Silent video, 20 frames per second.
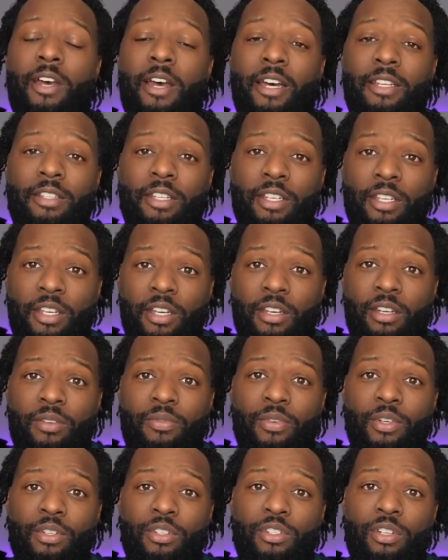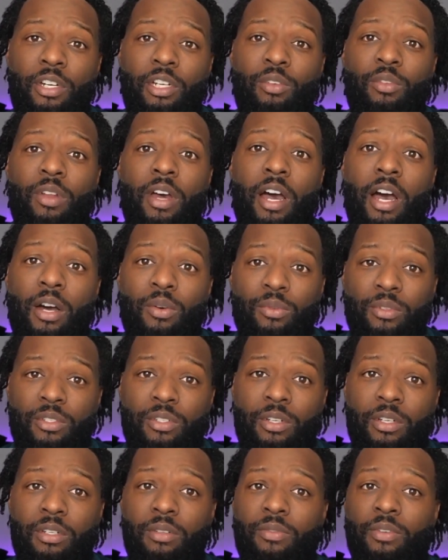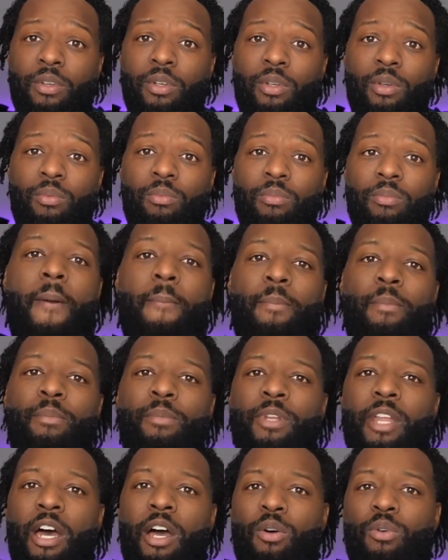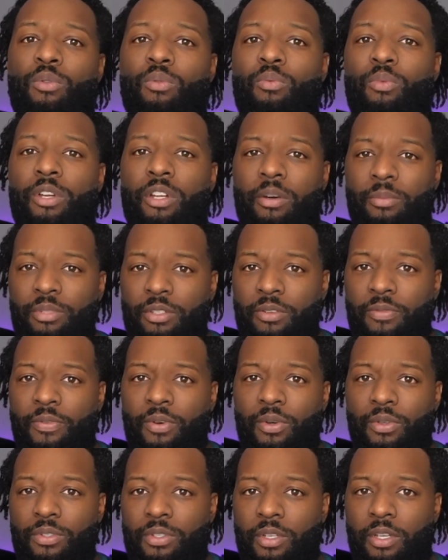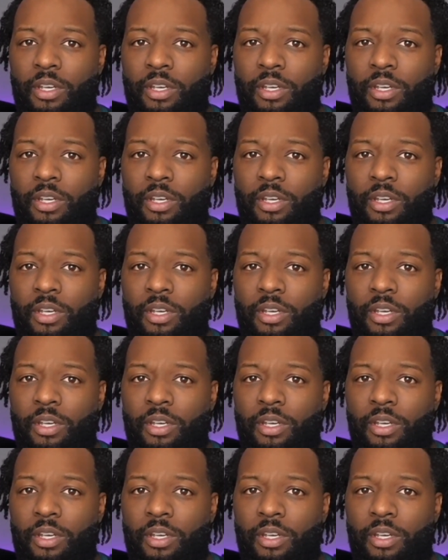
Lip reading: and they care for your child outside of your home. Now, when it comes to foster